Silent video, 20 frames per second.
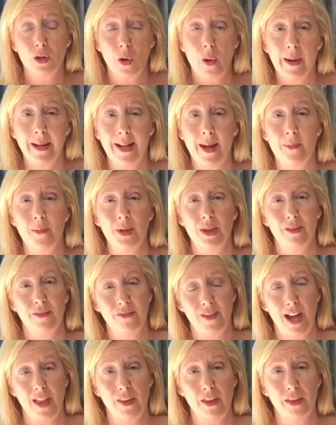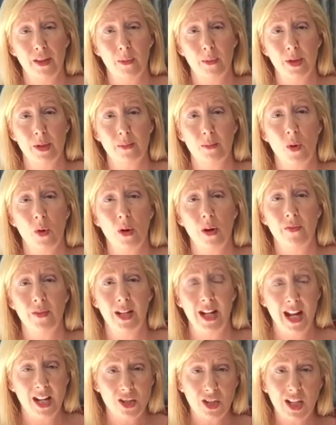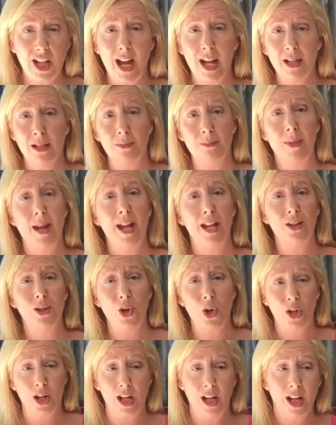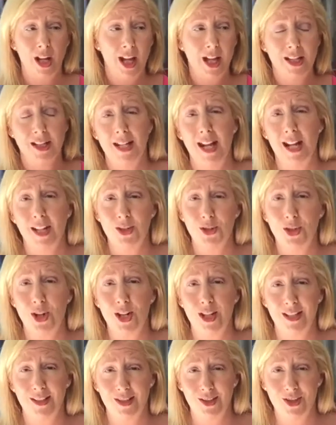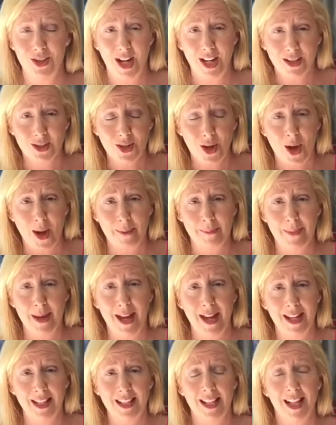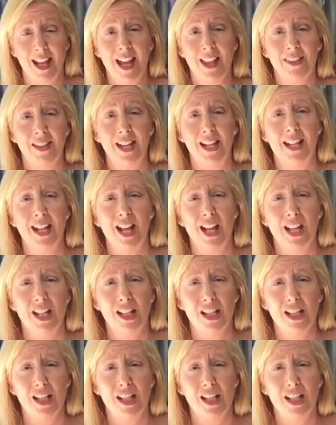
growing up with a father that was more of an educated man, not a down and dirty in the shed type man, that